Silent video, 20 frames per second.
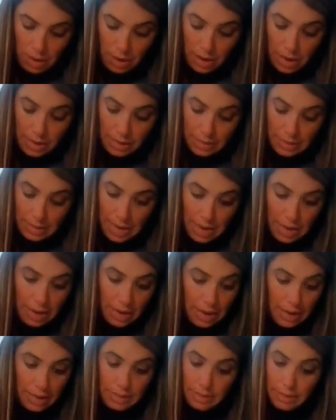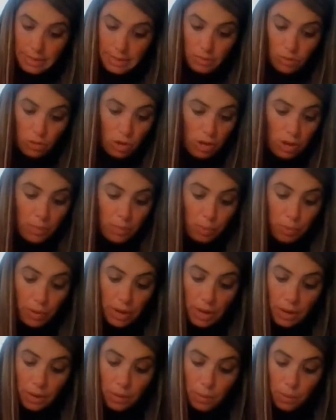I gotta say, guys, looking
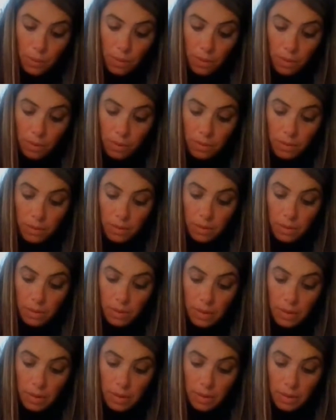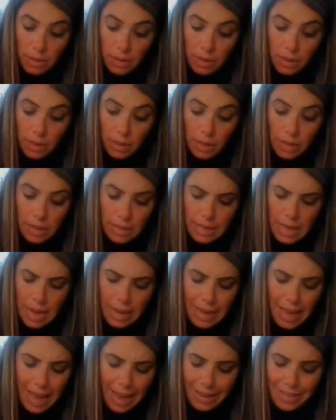pretty cool. And
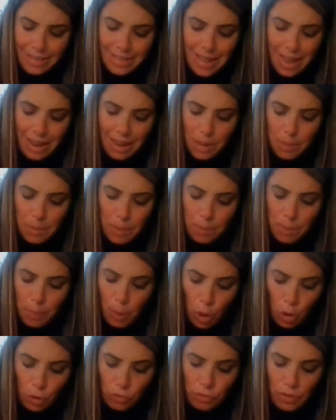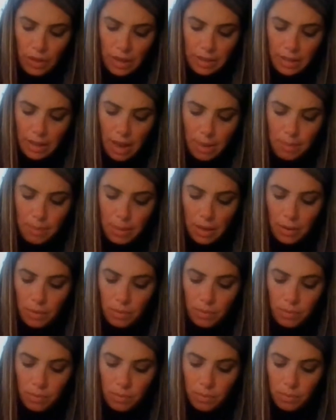again, it's not going to be perfect. I
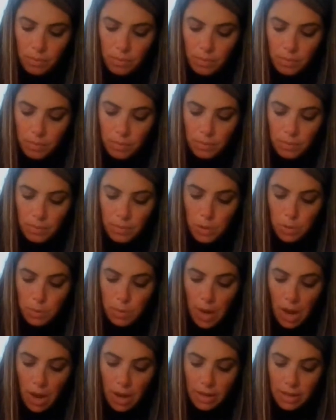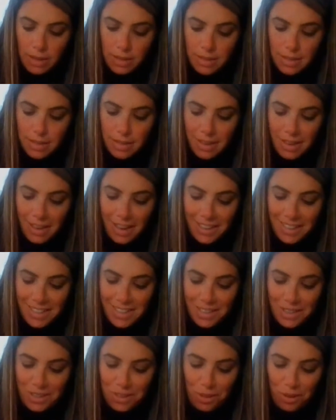mean, to be honest, I
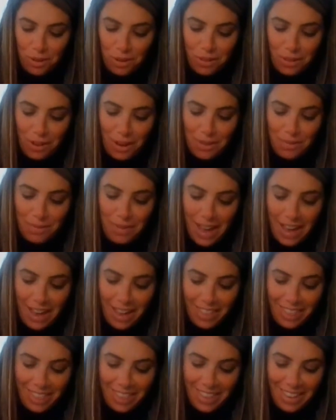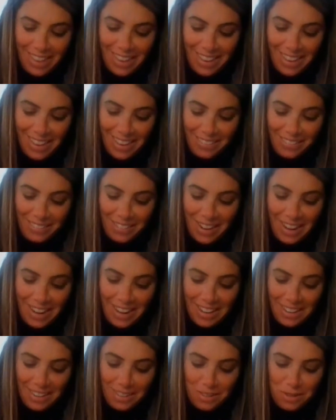teach third grade math, right?
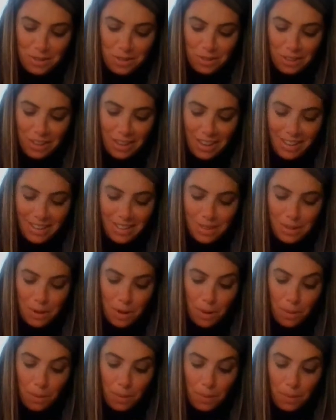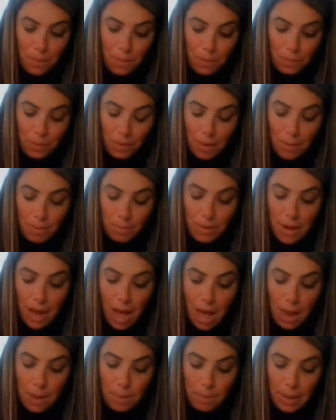Usually, so
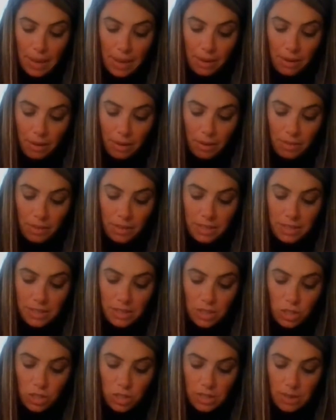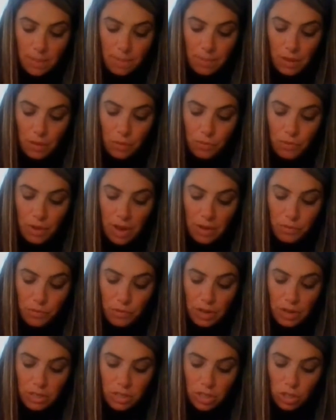not a baker. This is just something fun
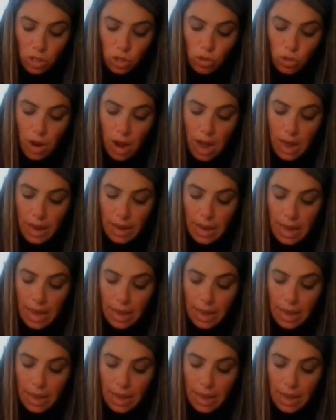for us to try.